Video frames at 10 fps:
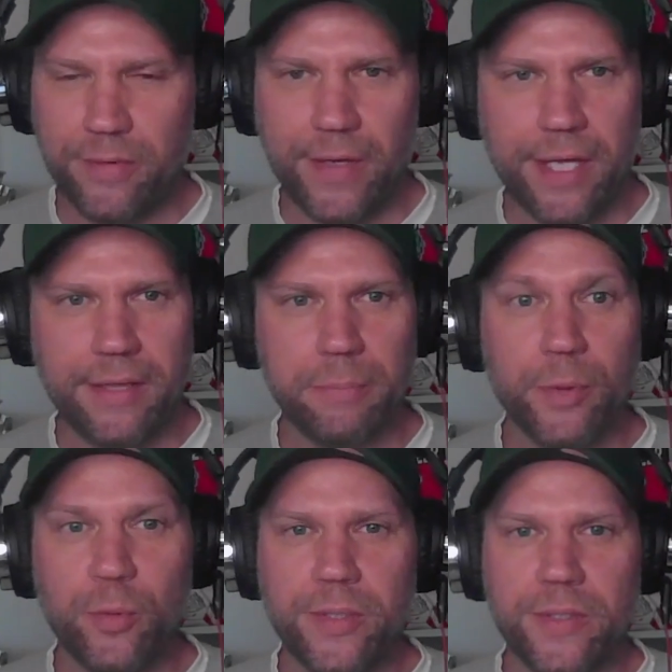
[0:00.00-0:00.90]
We've had
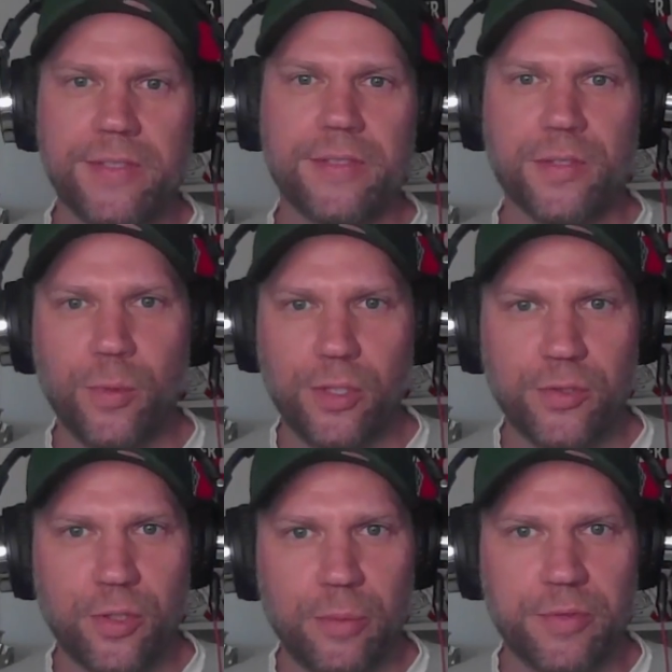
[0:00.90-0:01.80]
the Boomers
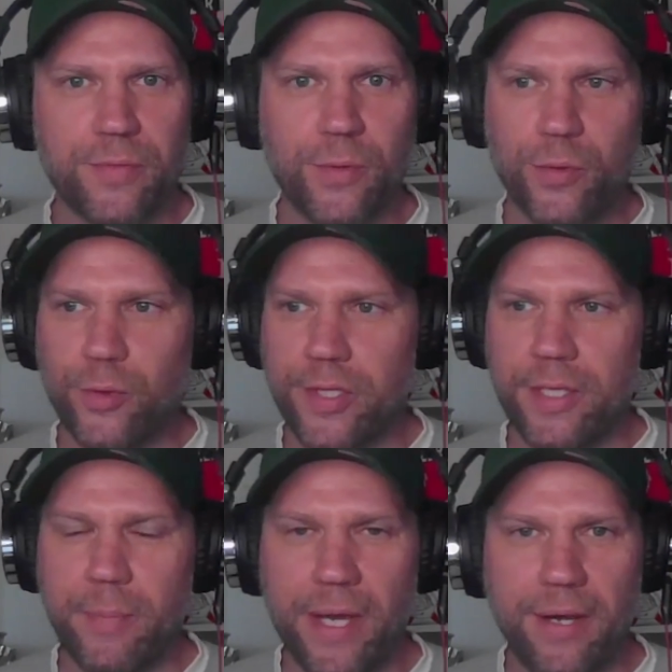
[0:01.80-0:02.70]
squad dropped
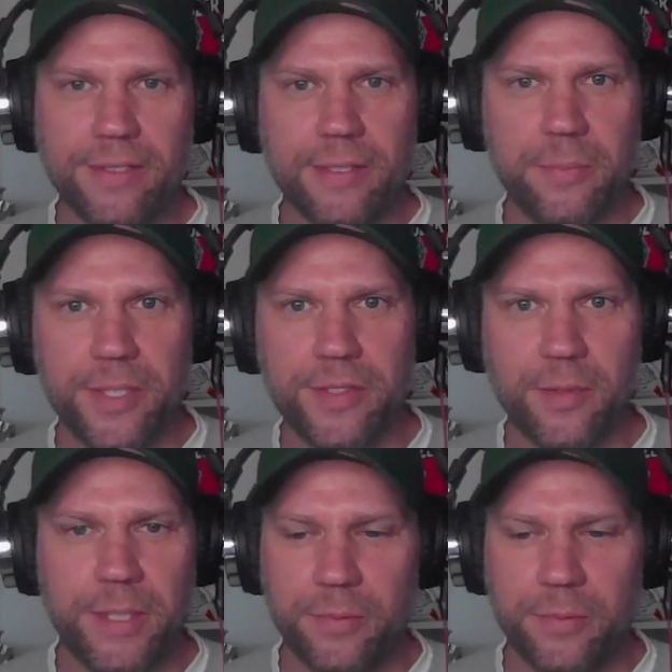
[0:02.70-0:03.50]
for the Paris Olympics.